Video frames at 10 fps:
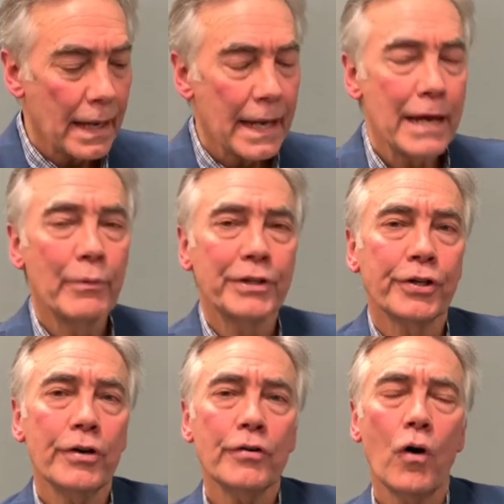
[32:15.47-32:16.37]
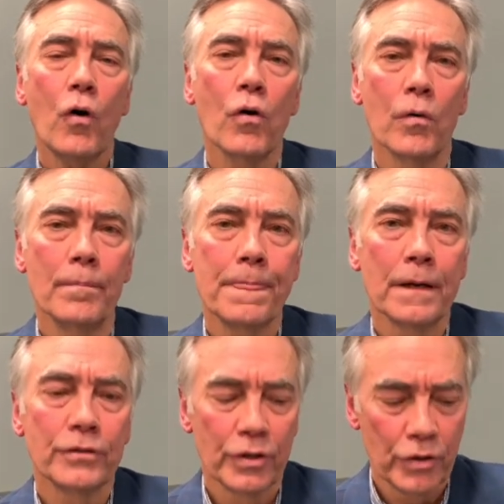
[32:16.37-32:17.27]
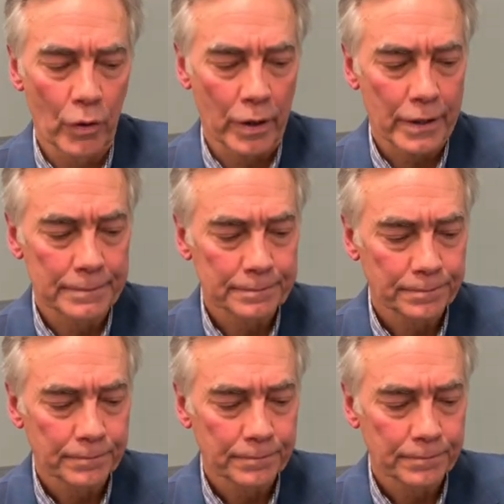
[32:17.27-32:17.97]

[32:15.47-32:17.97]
He returned home to New York